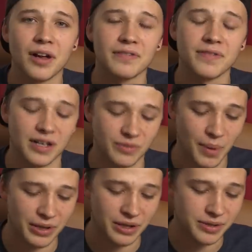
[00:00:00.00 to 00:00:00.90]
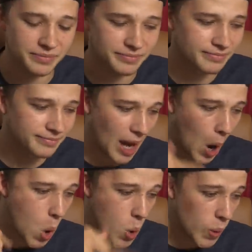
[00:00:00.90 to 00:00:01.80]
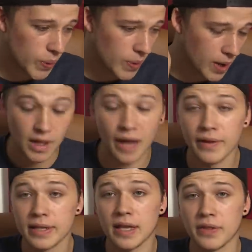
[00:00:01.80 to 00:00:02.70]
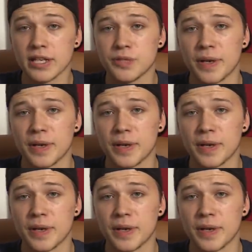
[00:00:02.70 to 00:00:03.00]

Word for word: I fucking remember you. And then he sent this